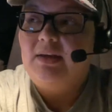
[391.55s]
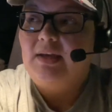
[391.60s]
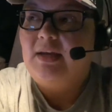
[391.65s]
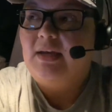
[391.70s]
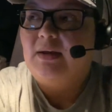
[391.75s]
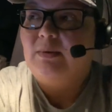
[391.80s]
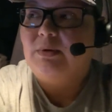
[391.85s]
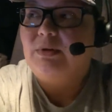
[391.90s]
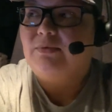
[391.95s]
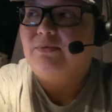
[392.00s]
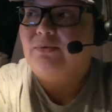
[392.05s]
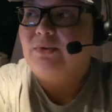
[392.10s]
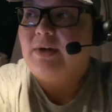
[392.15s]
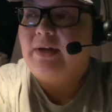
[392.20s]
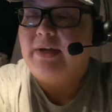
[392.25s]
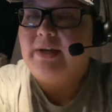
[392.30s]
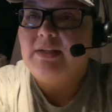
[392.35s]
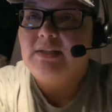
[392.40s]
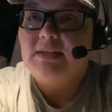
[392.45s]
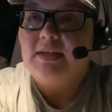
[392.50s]
hang out with your
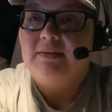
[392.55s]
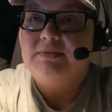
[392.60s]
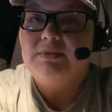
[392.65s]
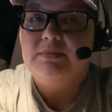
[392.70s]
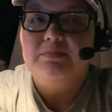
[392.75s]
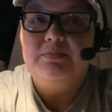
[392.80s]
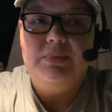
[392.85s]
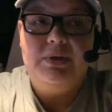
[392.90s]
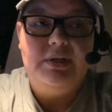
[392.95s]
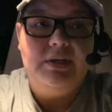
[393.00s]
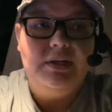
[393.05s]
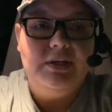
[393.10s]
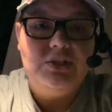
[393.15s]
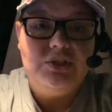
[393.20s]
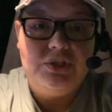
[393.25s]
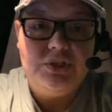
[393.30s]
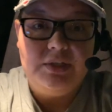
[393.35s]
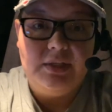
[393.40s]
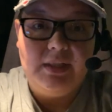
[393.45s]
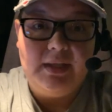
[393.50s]
friends, have some beer,
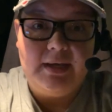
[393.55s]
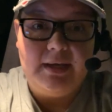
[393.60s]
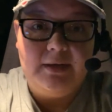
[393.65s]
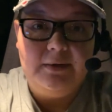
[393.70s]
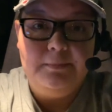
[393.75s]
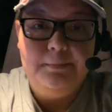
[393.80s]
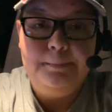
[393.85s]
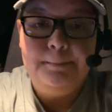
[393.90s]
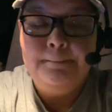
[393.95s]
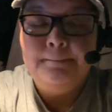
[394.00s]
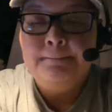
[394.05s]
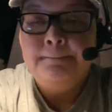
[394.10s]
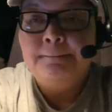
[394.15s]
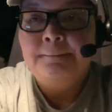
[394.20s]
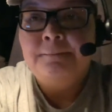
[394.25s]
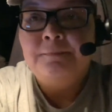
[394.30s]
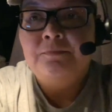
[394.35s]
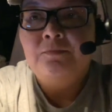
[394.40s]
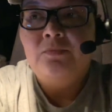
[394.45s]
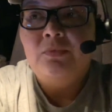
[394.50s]
chill out.
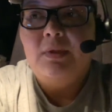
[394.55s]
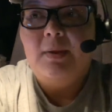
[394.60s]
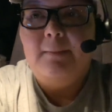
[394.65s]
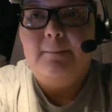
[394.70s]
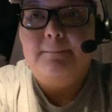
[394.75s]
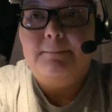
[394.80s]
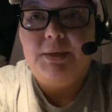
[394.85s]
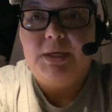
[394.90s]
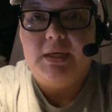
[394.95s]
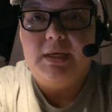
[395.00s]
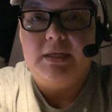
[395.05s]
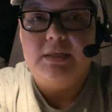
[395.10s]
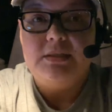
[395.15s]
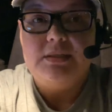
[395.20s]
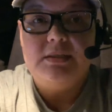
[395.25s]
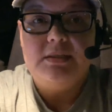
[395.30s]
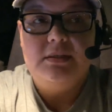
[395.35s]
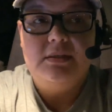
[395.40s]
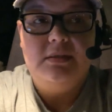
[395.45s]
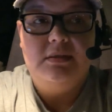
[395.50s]

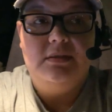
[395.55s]
But